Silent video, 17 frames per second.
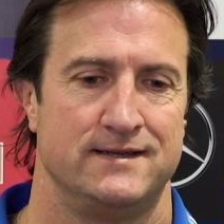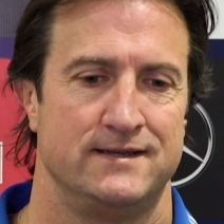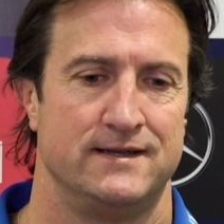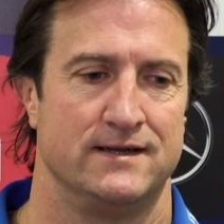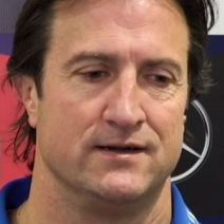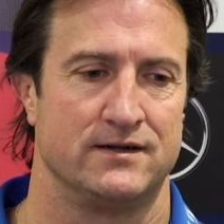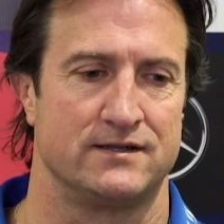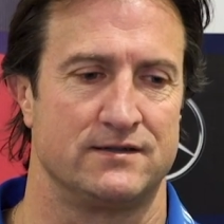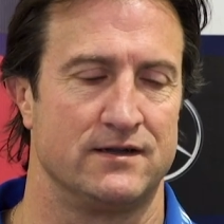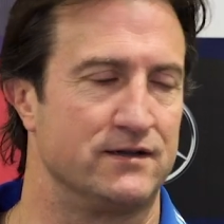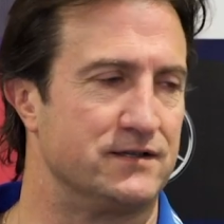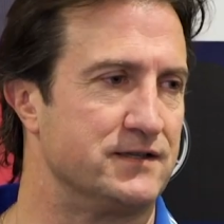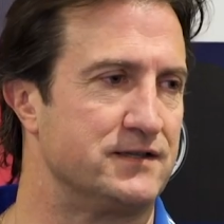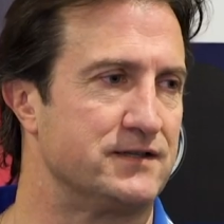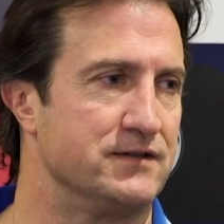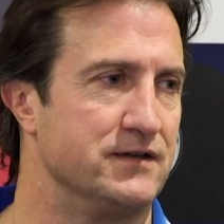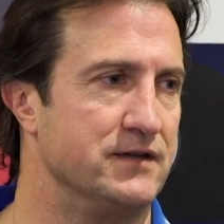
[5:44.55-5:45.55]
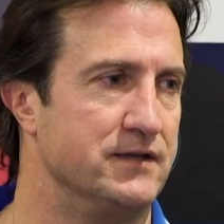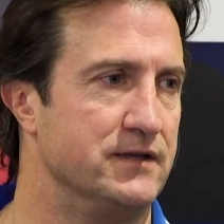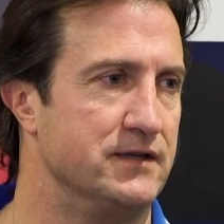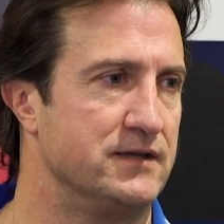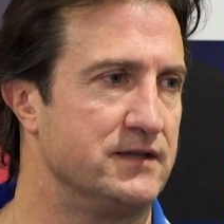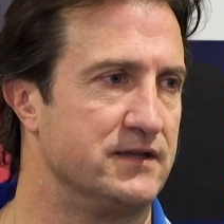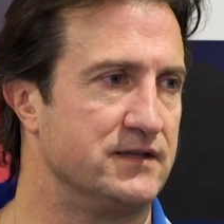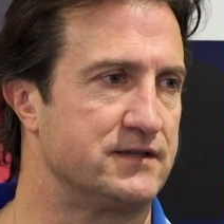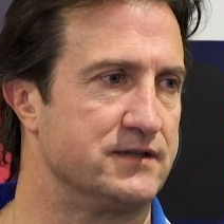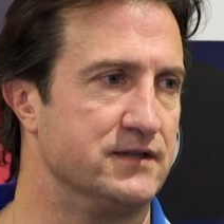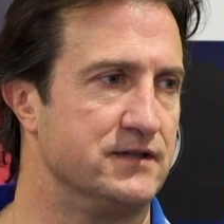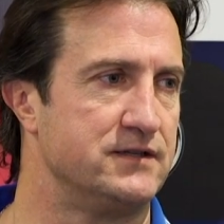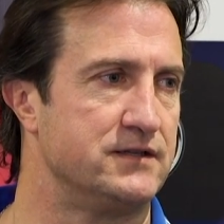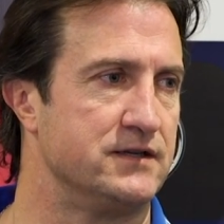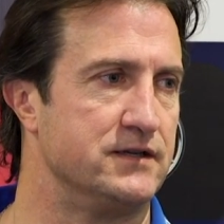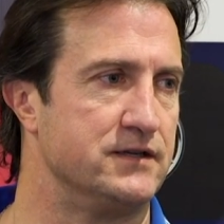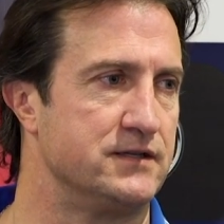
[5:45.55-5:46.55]
yeah, I, I, just see the, the
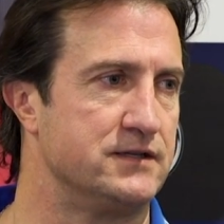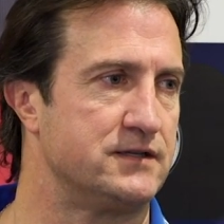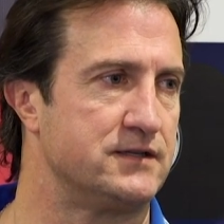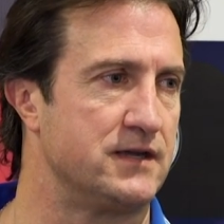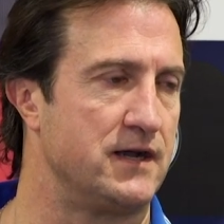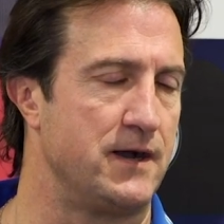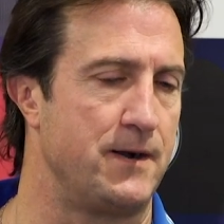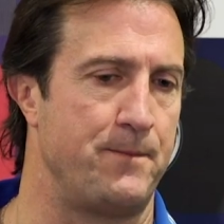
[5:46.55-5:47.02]
season as